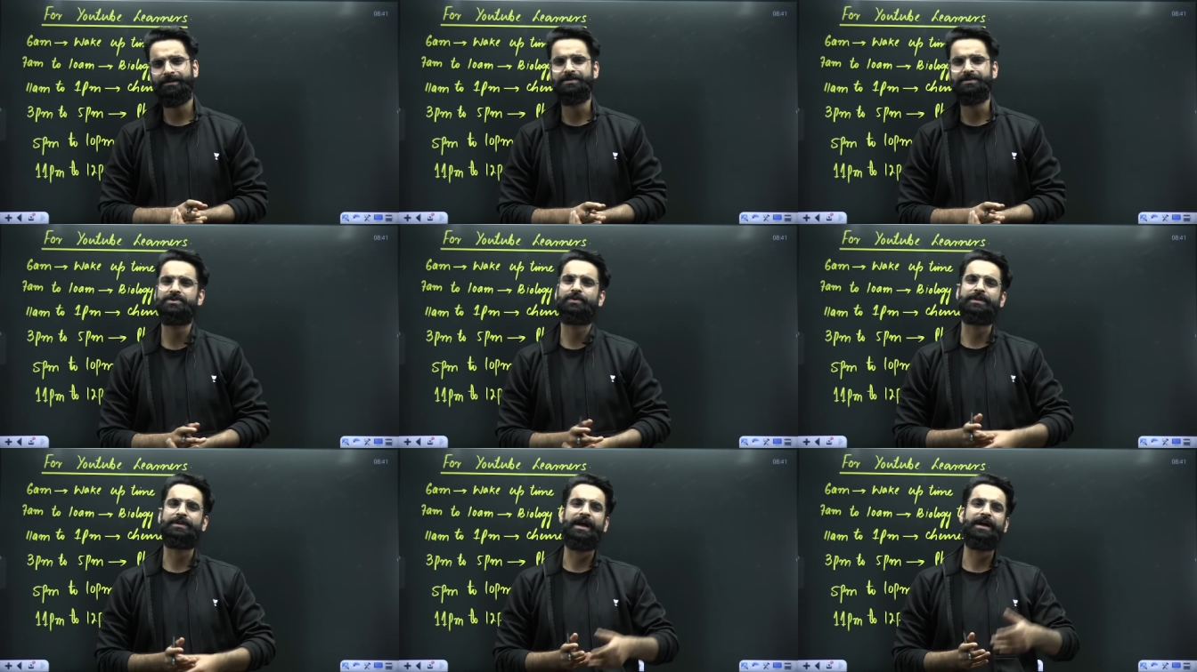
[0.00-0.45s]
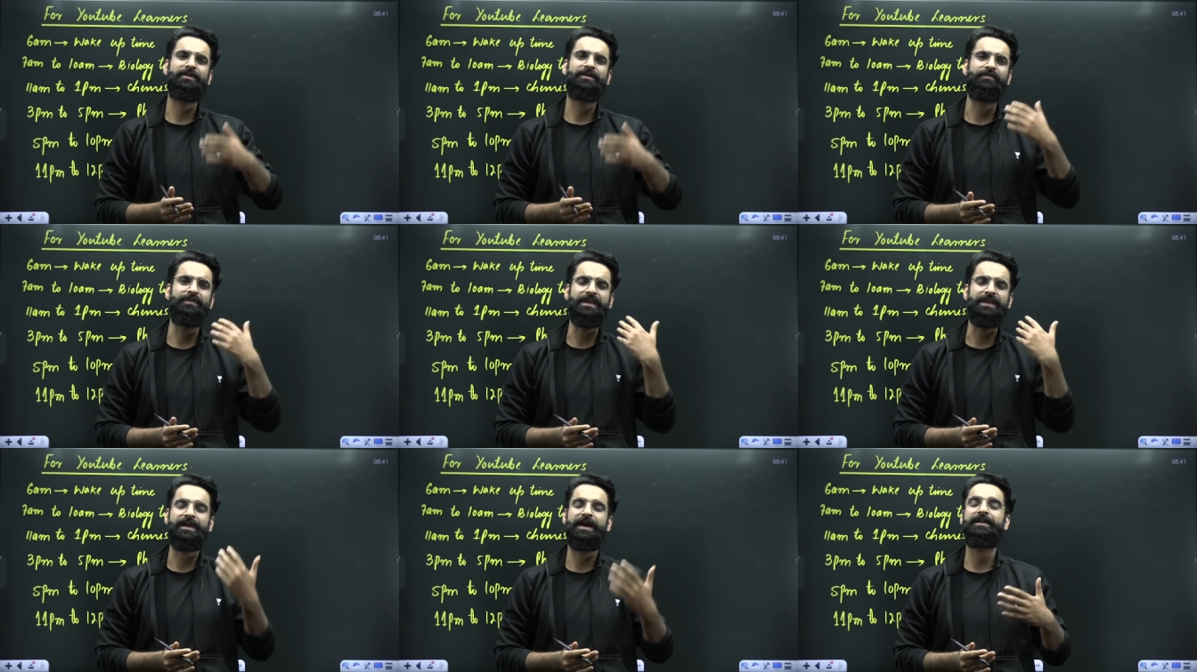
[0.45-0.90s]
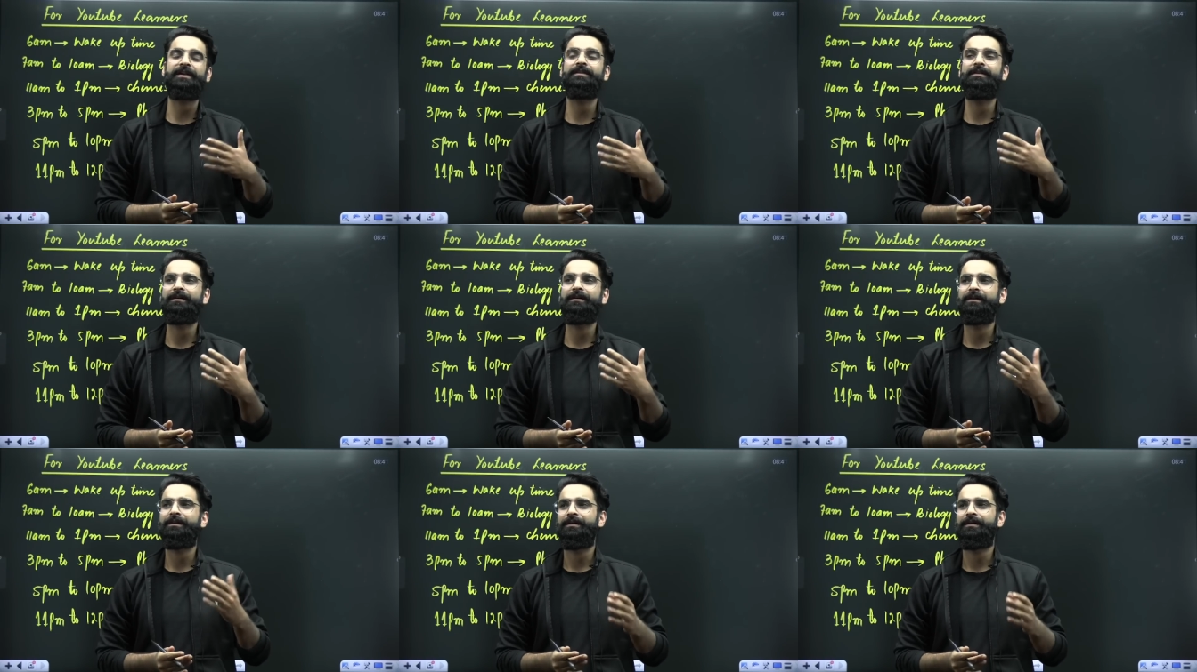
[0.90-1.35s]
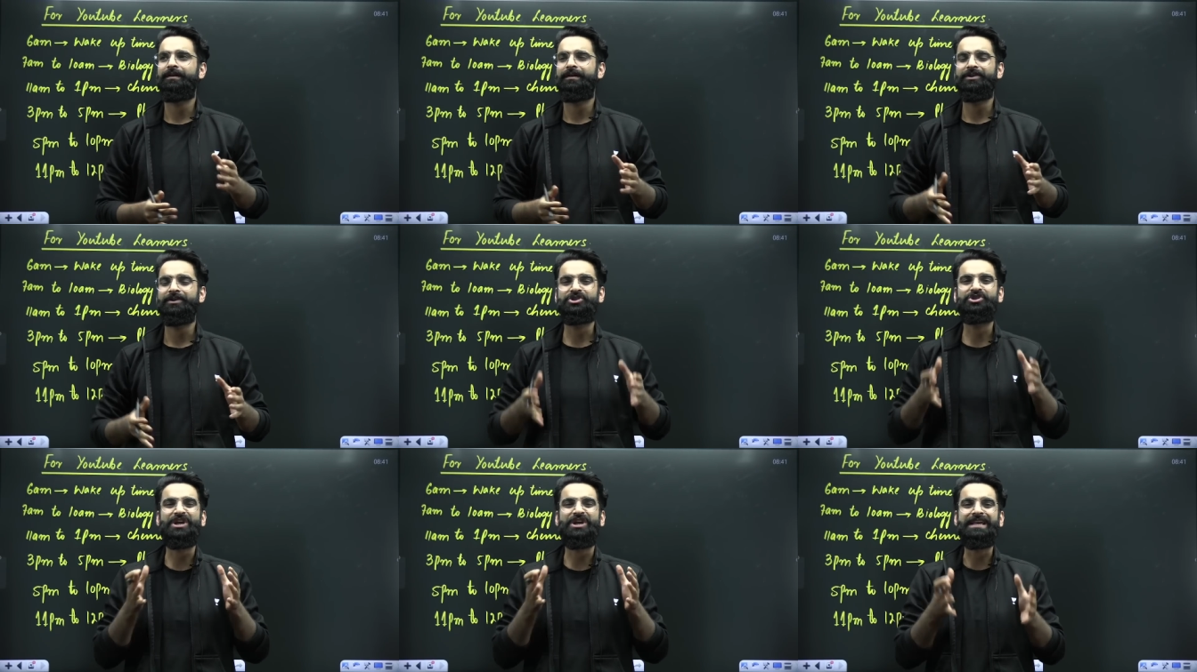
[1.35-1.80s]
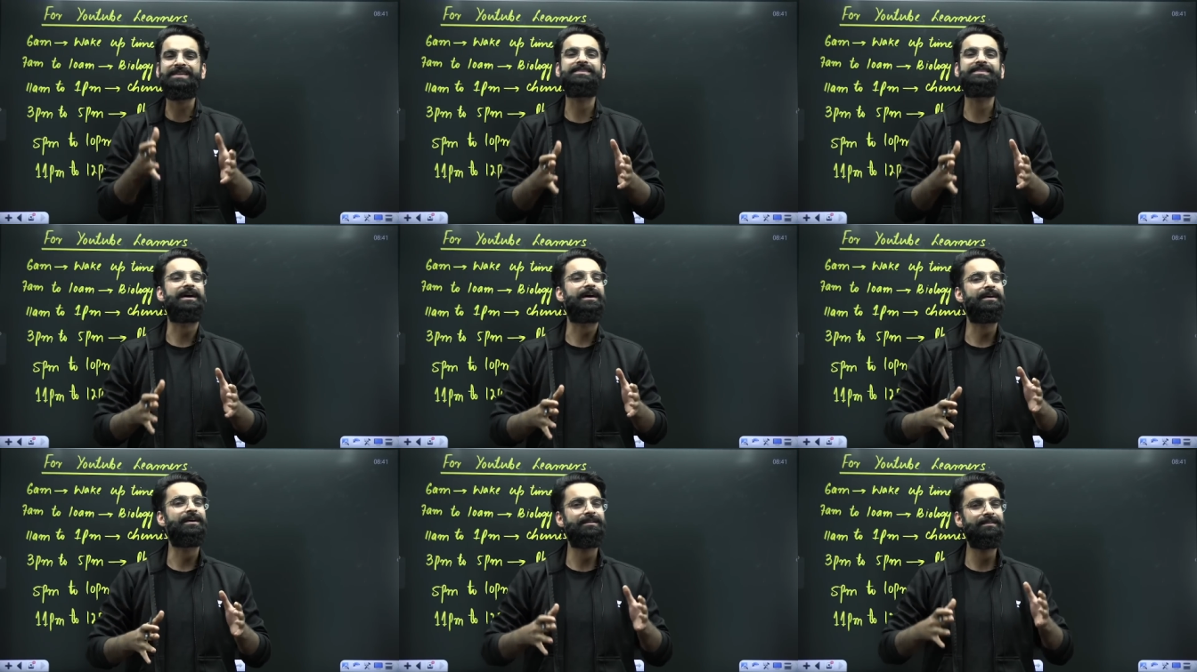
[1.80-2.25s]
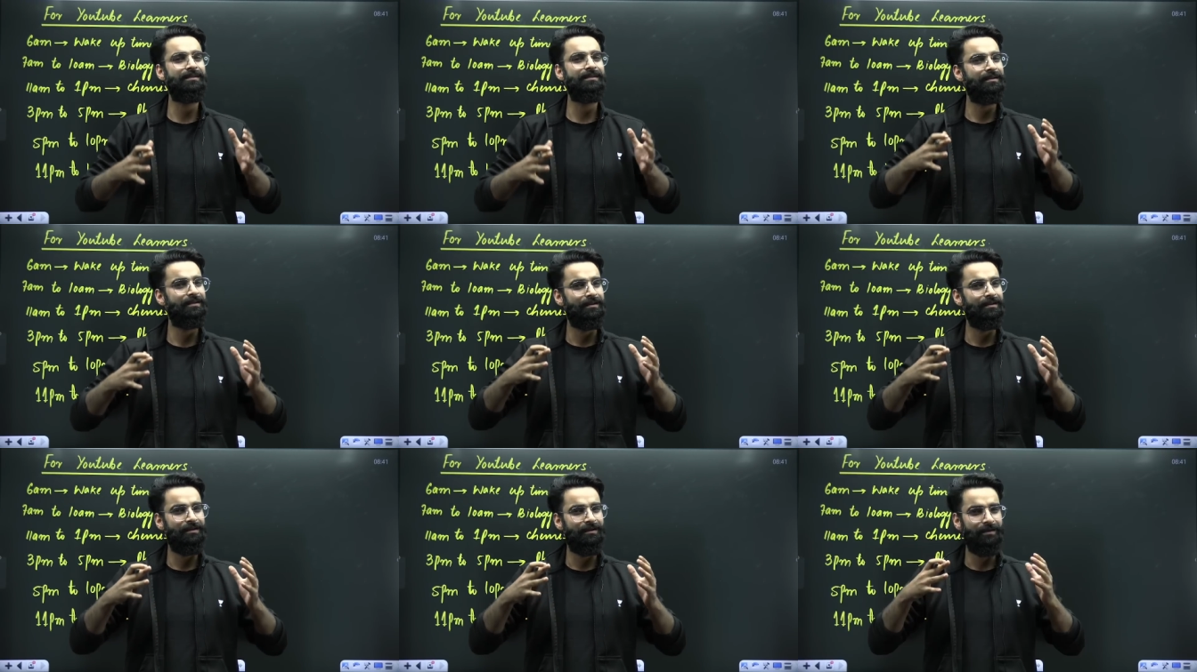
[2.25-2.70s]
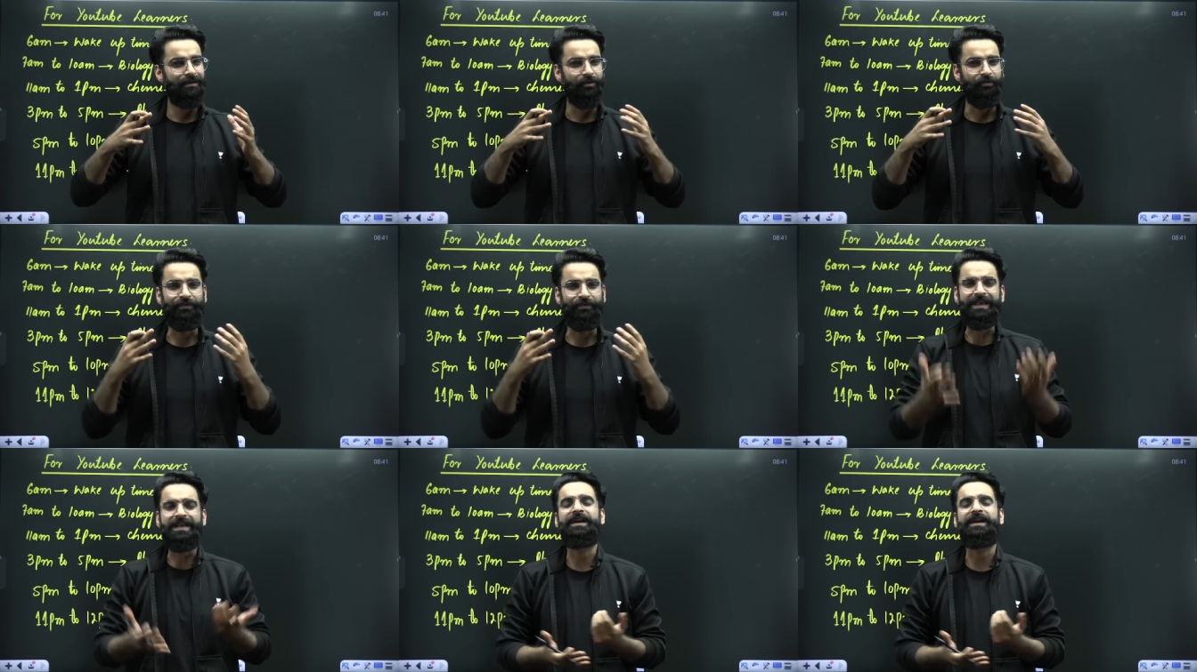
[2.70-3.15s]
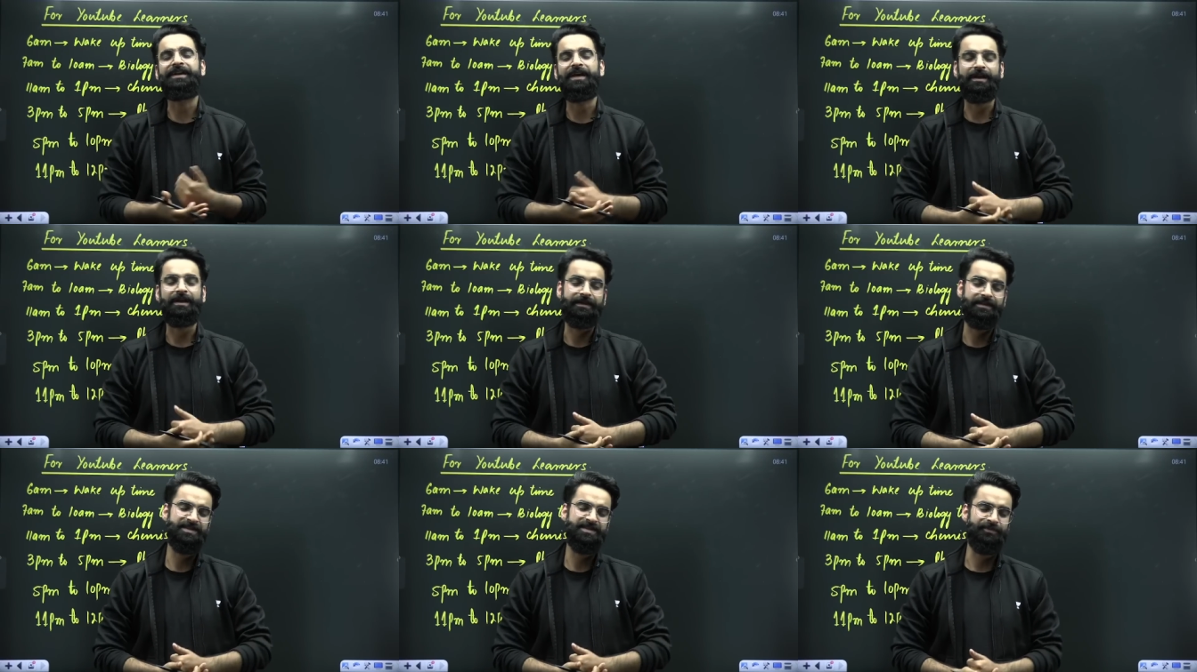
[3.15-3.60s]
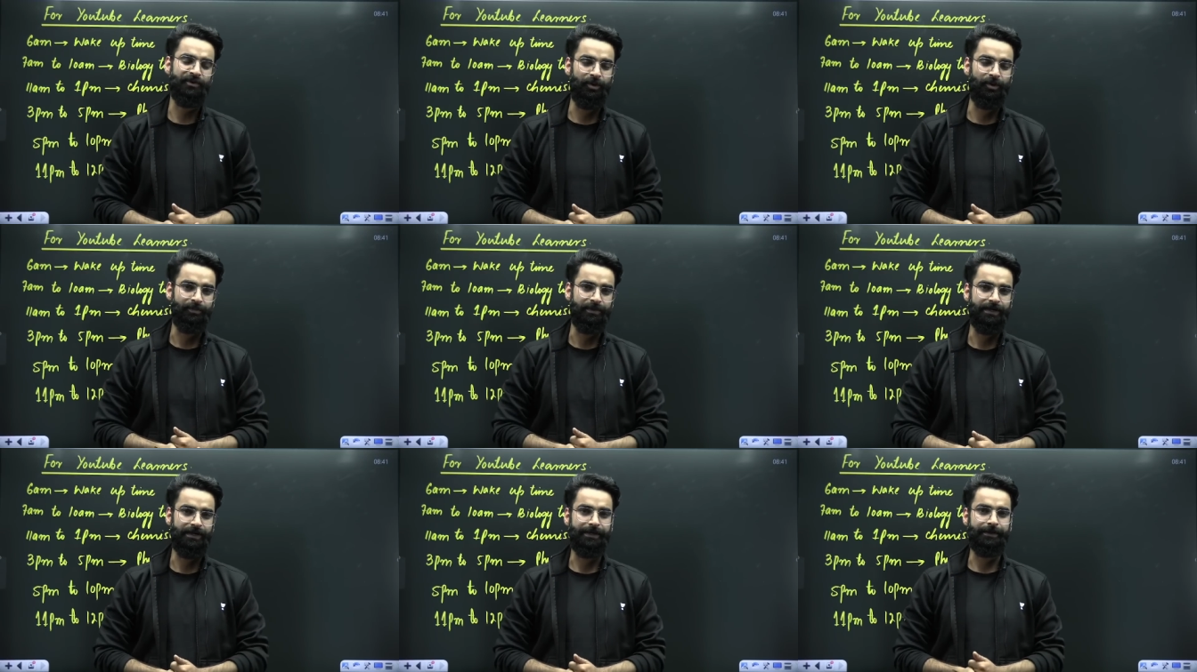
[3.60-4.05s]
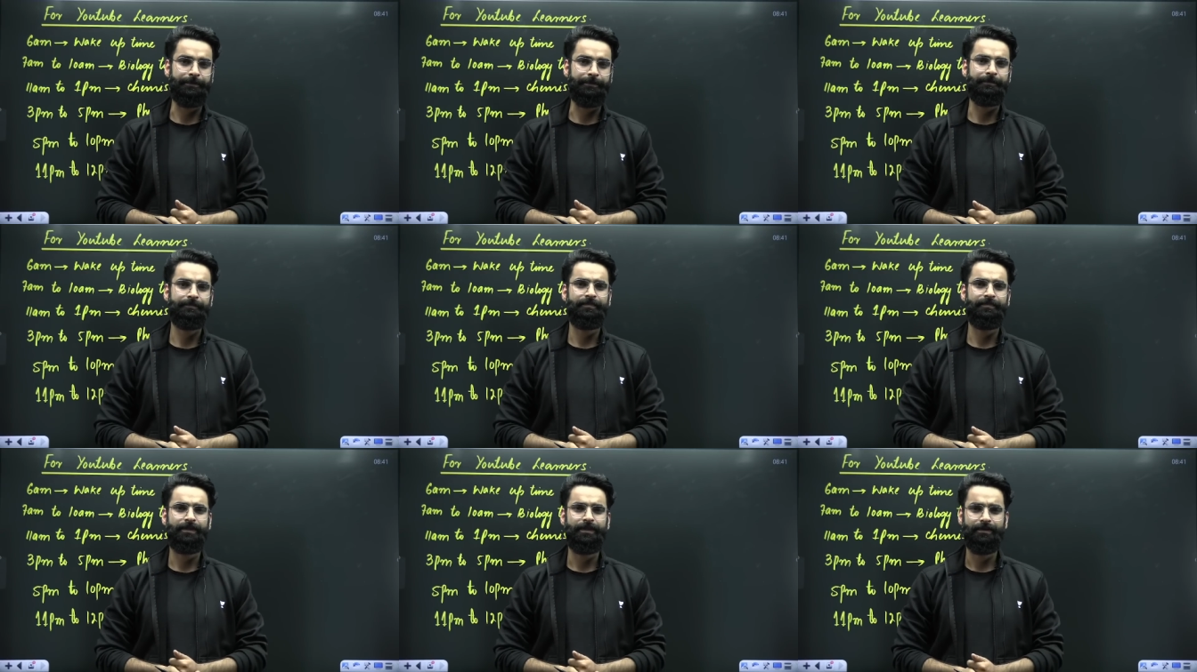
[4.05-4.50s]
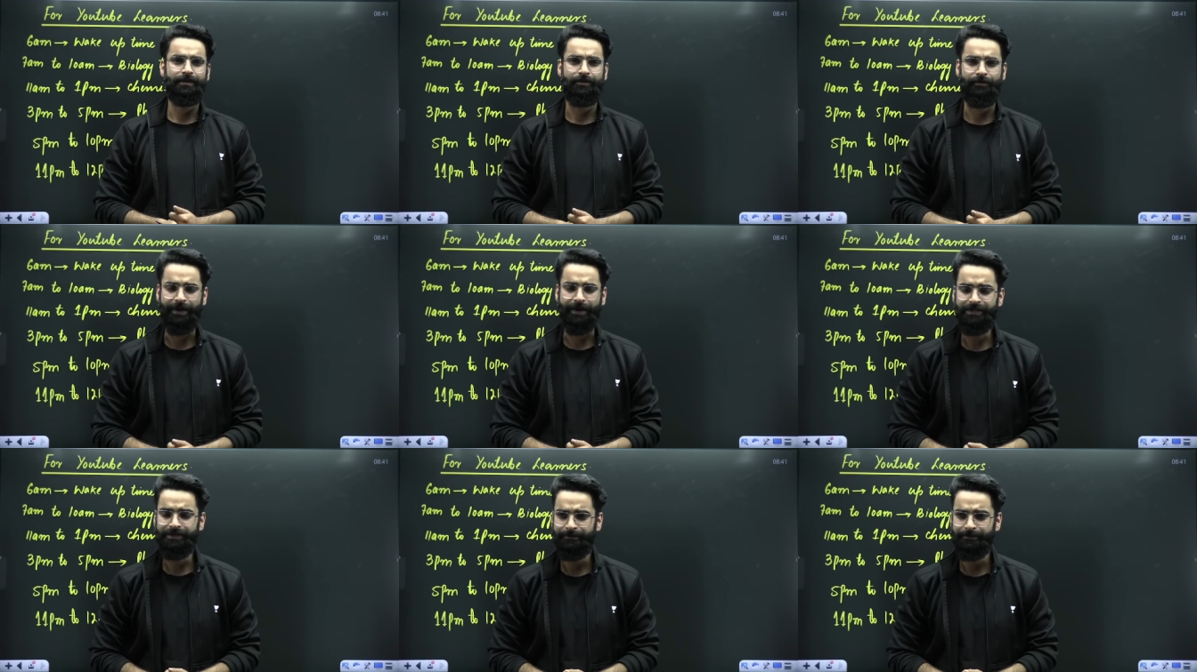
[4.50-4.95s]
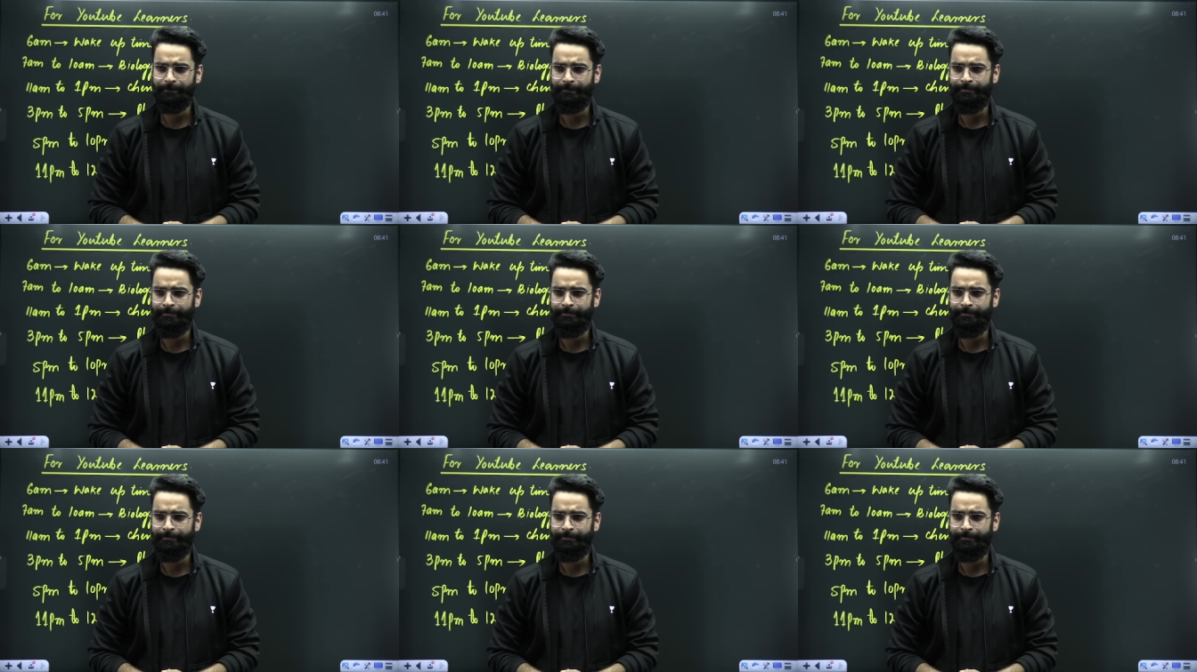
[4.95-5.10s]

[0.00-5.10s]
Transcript: So that we can chase our weekly targets properly, right?